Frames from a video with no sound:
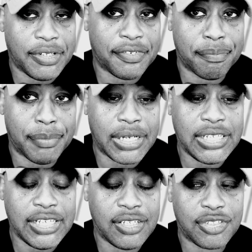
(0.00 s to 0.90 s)
enough
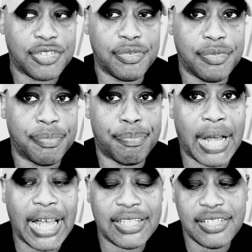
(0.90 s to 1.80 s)
money to
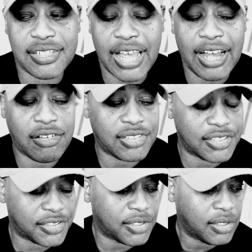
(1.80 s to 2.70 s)
buy these
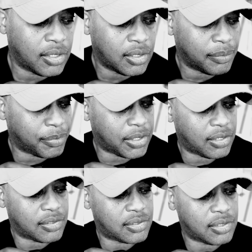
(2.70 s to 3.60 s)
houses
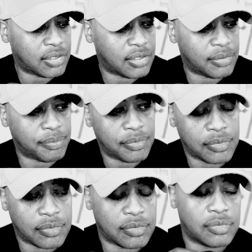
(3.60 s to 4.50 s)
because um,
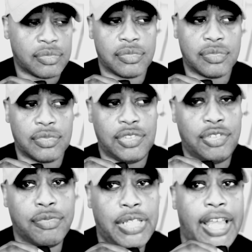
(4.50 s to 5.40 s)

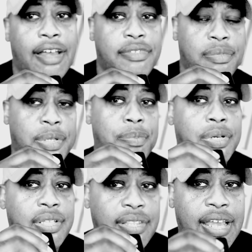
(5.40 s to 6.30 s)
you would have to be
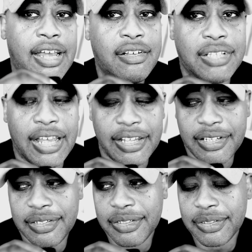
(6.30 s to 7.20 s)
putting down
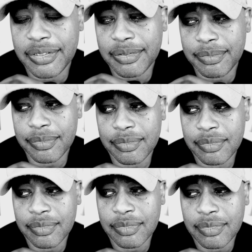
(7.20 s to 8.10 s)
like
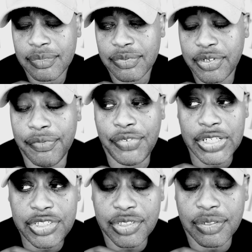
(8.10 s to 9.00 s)

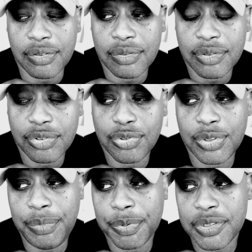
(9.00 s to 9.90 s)
conventional
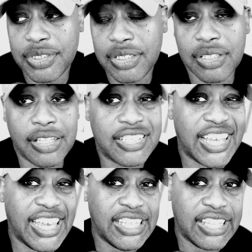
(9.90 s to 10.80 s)
20%, that's
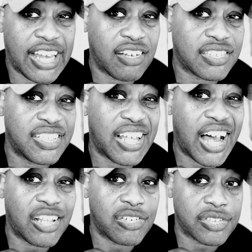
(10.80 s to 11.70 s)
$80,000.
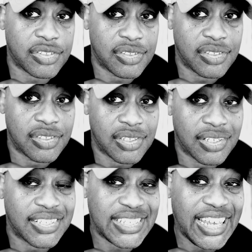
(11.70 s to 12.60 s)

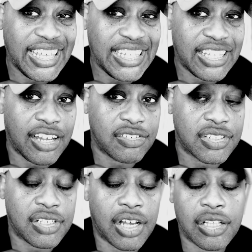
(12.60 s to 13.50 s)
That's
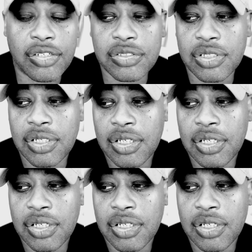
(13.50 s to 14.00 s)
$80,000.